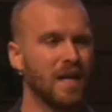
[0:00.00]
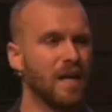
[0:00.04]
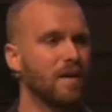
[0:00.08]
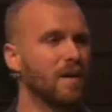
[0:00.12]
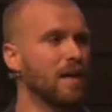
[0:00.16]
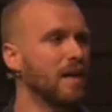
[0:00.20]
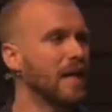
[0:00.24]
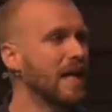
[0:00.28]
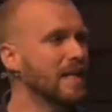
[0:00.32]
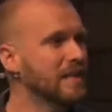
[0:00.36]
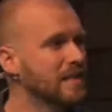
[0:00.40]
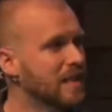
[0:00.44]

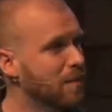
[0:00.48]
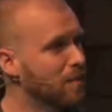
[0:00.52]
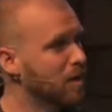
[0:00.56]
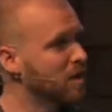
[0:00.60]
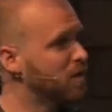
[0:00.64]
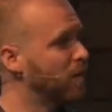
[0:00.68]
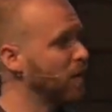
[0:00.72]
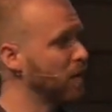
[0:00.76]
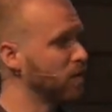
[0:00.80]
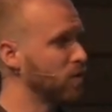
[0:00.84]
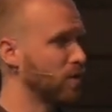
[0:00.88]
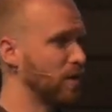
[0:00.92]
that's not my
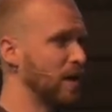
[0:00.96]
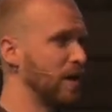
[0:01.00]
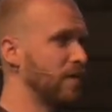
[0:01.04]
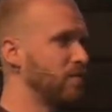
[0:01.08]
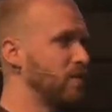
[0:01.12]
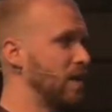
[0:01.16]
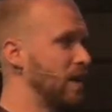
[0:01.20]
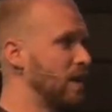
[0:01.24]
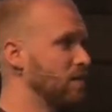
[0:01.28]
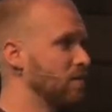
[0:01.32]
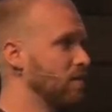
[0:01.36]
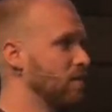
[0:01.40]
spiritual
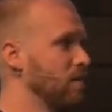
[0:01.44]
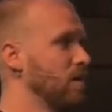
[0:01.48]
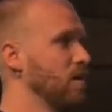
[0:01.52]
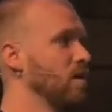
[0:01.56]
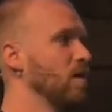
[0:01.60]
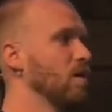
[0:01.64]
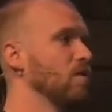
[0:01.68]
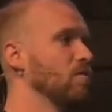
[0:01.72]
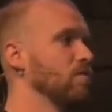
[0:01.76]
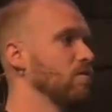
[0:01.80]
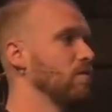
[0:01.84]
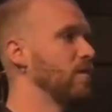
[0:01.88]
gifting. You
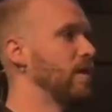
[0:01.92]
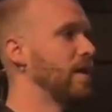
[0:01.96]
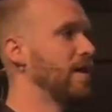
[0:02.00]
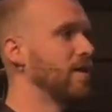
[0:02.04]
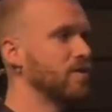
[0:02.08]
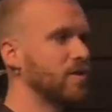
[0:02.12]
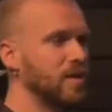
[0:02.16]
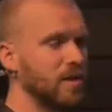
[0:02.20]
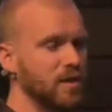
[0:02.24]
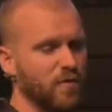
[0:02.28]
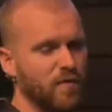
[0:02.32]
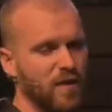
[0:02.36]
know,
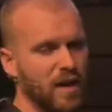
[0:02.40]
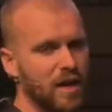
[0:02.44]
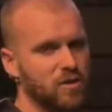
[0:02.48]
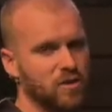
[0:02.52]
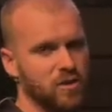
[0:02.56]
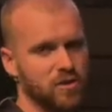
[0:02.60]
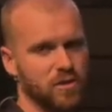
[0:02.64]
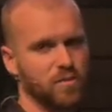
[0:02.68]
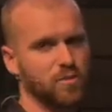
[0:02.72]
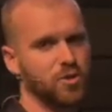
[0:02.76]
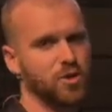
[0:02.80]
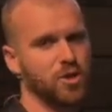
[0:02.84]
theirs is
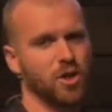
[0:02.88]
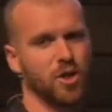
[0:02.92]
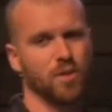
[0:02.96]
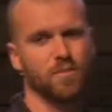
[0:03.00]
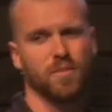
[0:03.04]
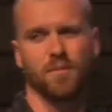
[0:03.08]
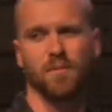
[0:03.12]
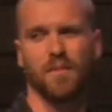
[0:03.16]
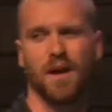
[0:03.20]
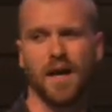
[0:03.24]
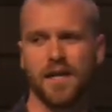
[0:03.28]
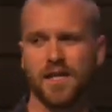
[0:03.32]
evangelism, sure,
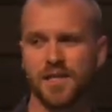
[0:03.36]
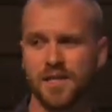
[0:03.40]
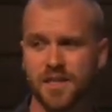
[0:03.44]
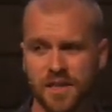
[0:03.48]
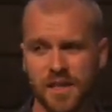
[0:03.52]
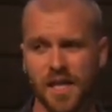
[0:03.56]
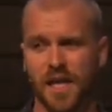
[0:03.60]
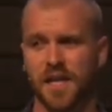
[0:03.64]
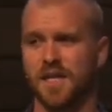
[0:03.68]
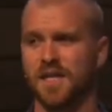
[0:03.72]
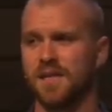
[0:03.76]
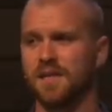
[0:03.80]
but mine is
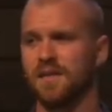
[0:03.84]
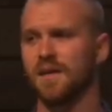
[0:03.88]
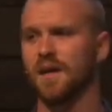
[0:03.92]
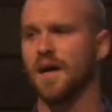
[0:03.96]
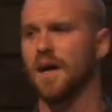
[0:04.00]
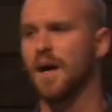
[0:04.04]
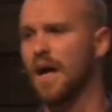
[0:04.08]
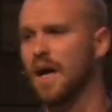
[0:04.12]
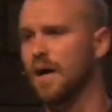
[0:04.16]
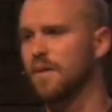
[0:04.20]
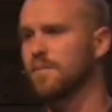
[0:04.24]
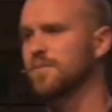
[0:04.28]
study.
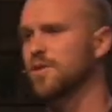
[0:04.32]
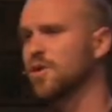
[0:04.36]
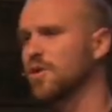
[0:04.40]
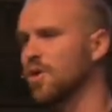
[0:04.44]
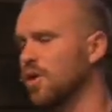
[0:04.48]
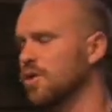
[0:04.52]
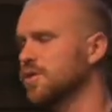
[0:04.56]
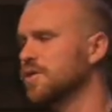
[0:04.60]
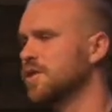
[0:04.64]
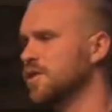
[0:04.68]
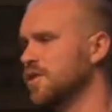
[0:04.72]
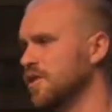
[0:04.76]
I'm
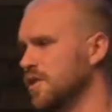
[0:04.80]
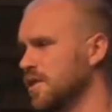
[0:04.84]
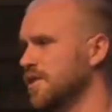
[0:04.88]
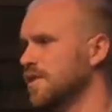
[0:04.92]
called to just